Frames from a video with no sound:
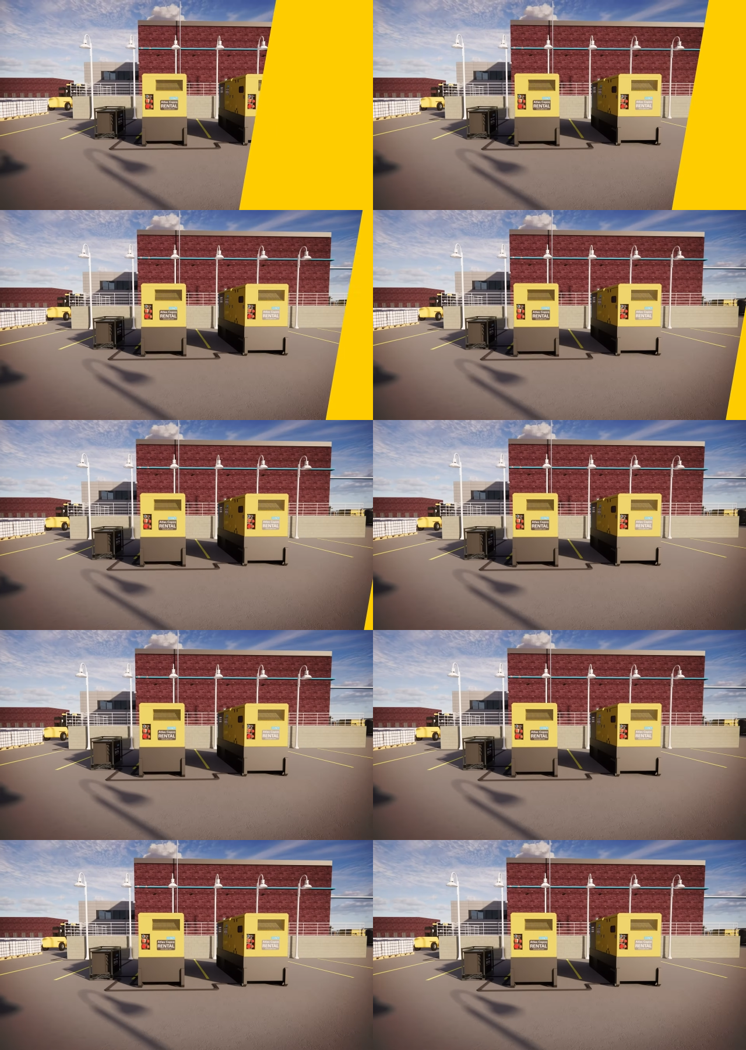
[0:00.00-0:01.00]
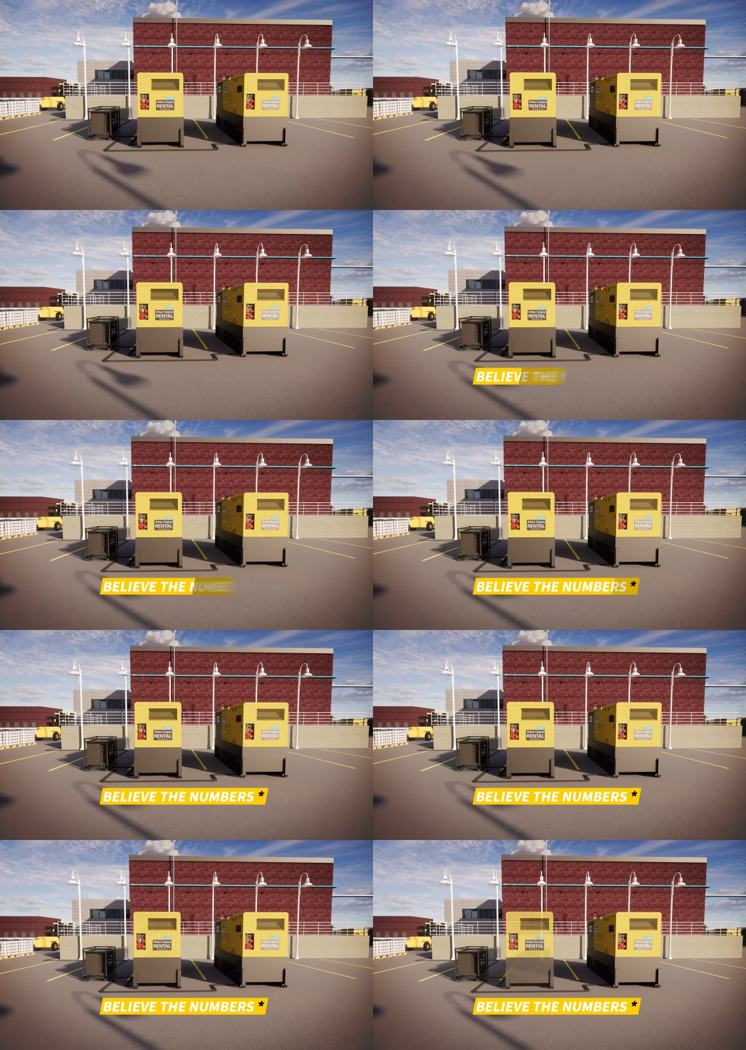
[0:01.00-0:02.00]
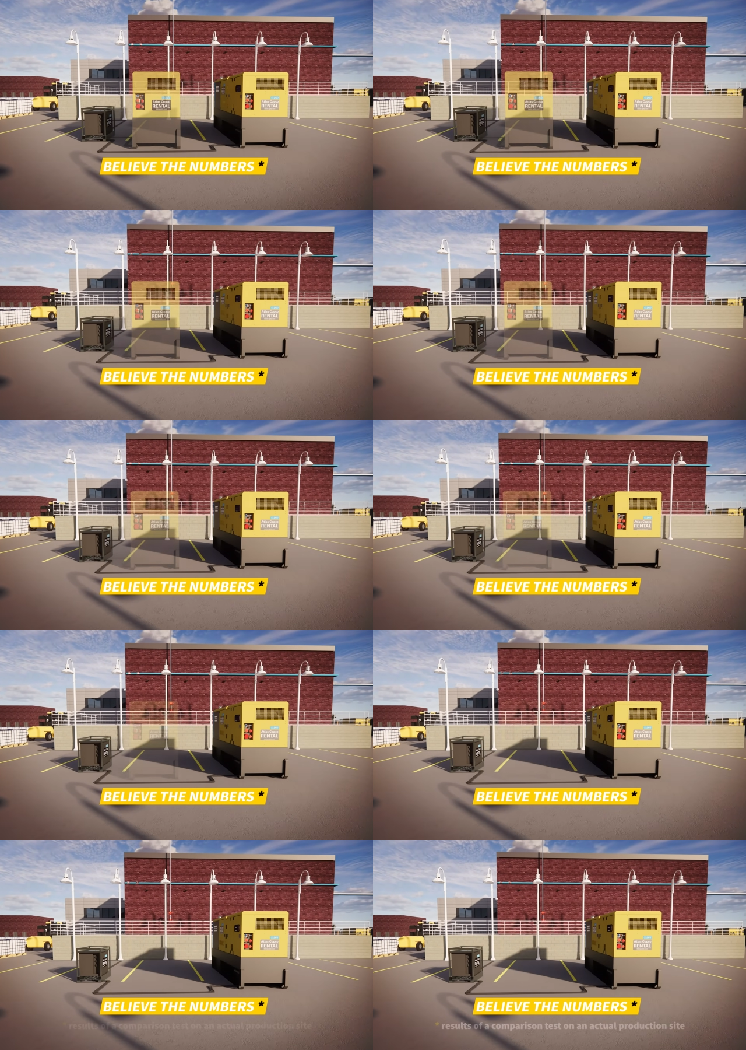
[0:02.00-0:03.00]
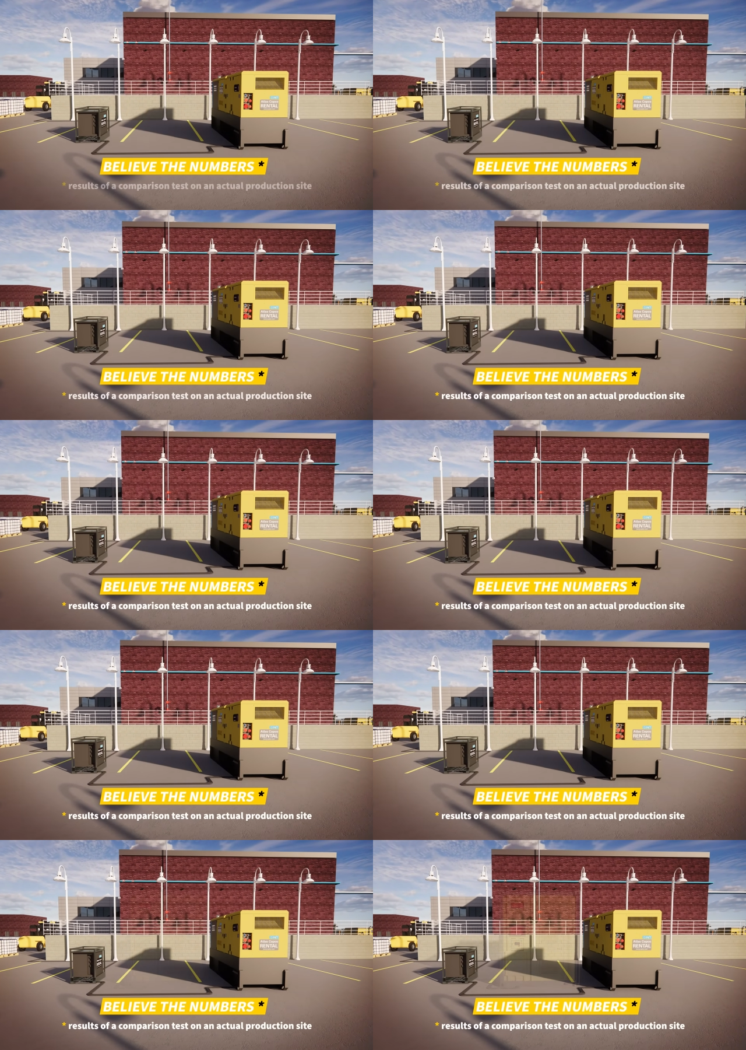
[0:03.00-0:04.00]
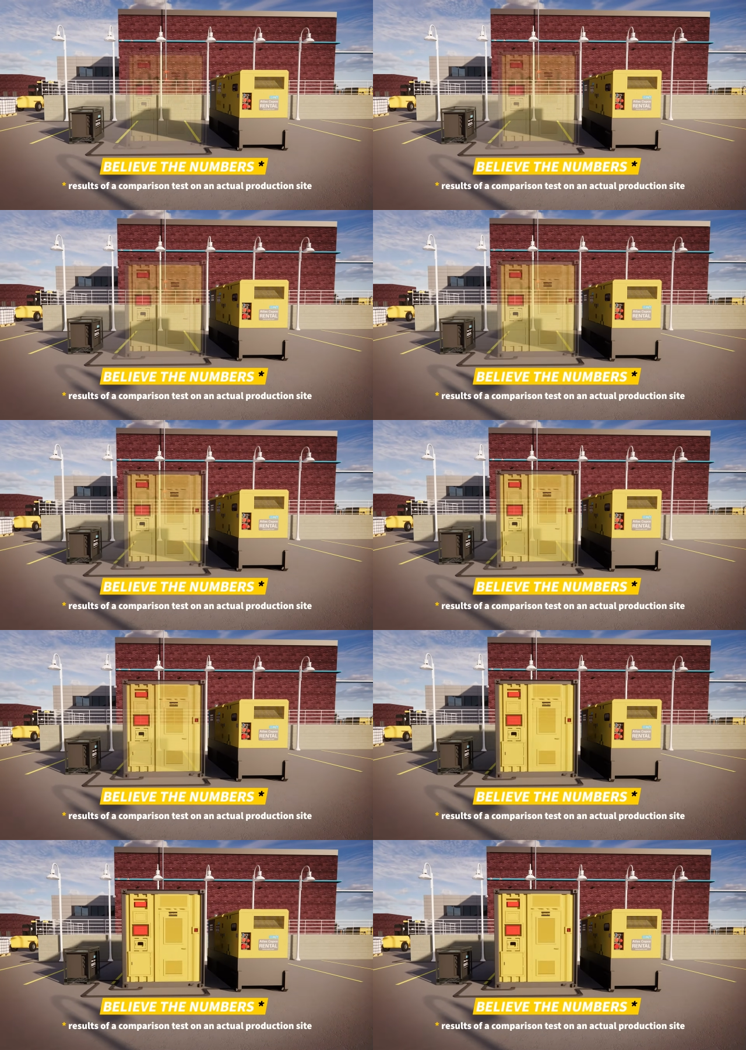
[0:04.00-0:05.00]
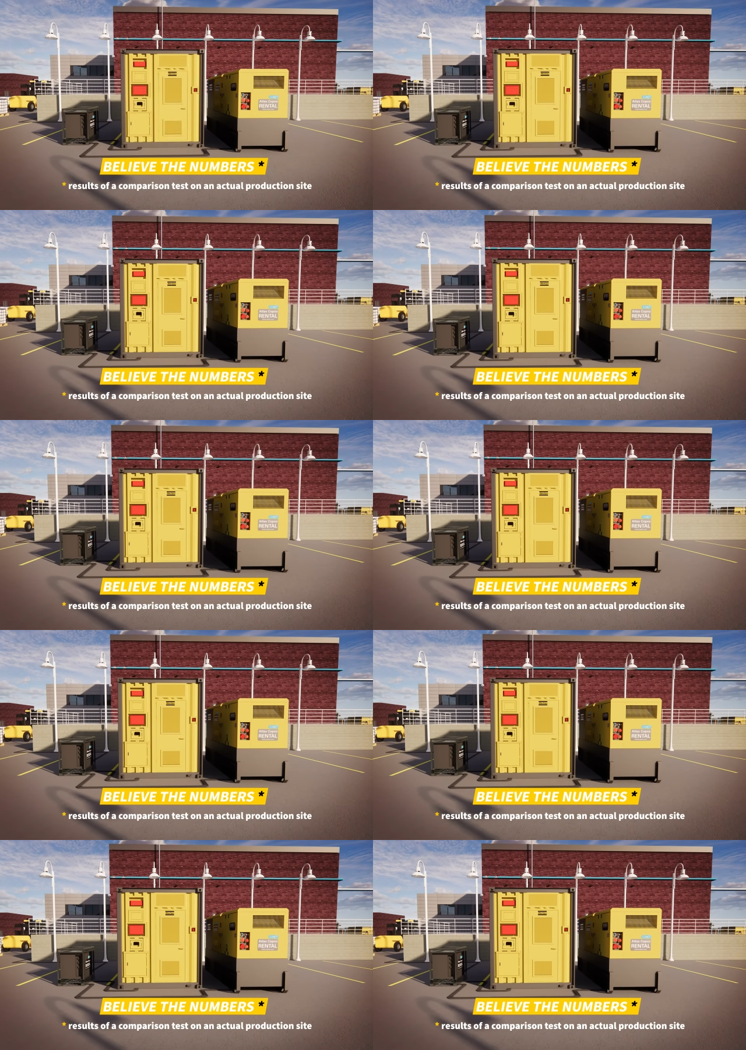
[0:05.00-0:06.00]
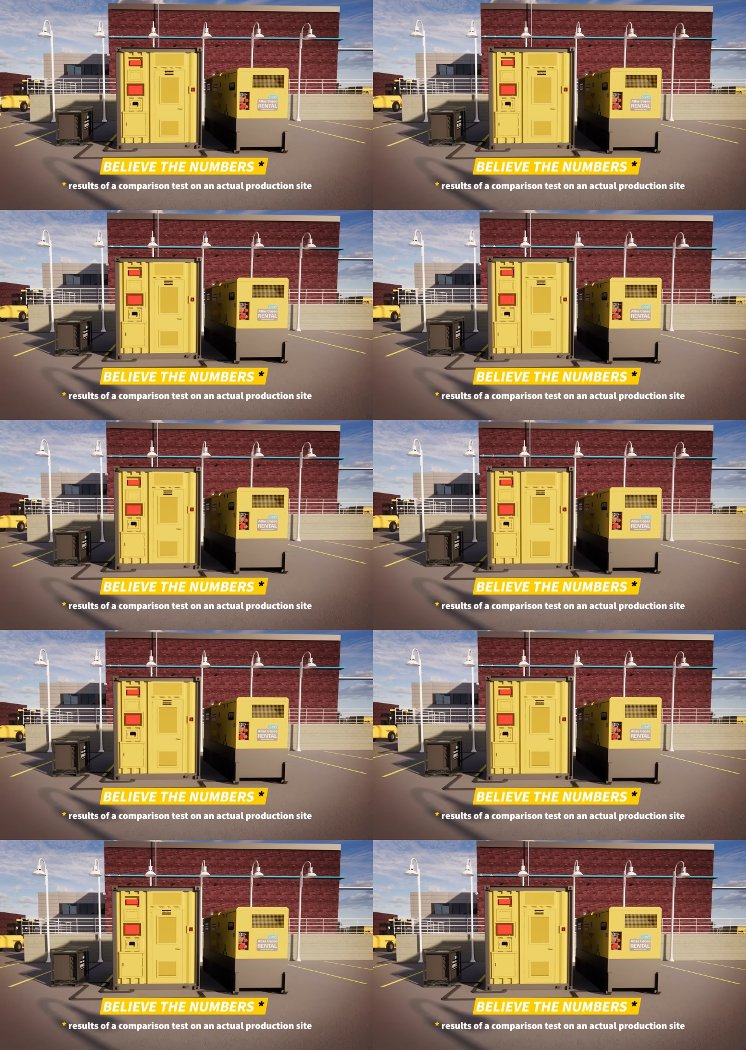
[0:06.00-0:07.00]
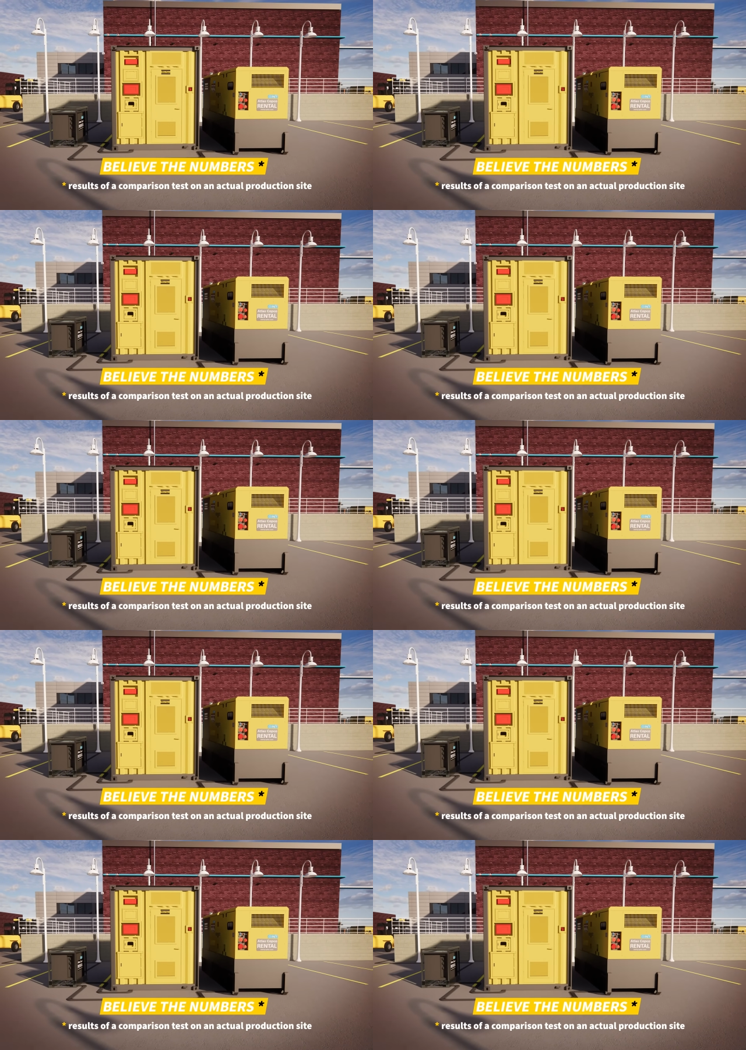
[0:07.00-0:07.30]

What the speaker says: Nobody's mouth can be seen.